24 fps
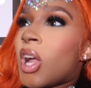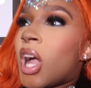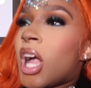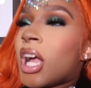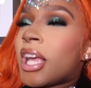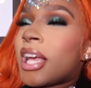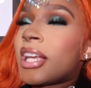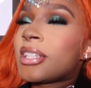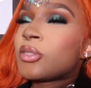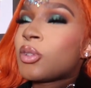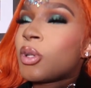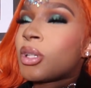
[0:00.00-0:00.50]

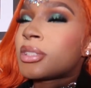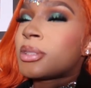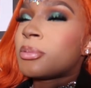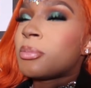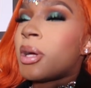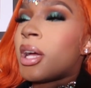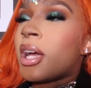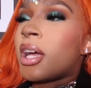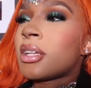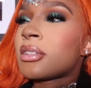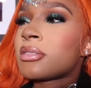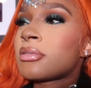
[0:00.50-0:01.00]
I can't talk to
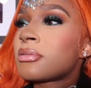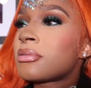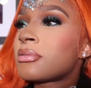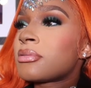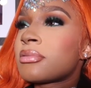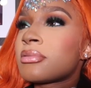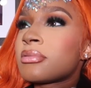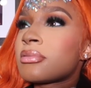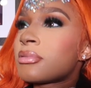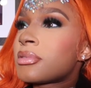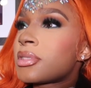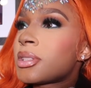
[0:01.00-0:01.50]
my
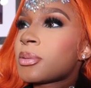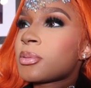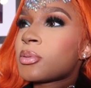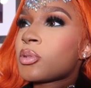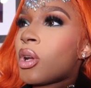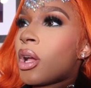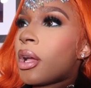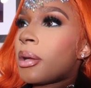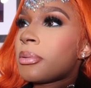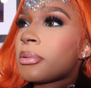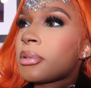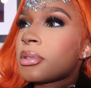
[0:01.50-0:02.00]

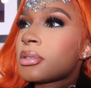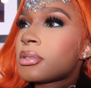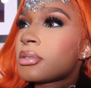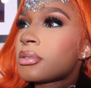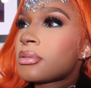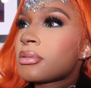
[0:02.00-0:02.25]
subscribers.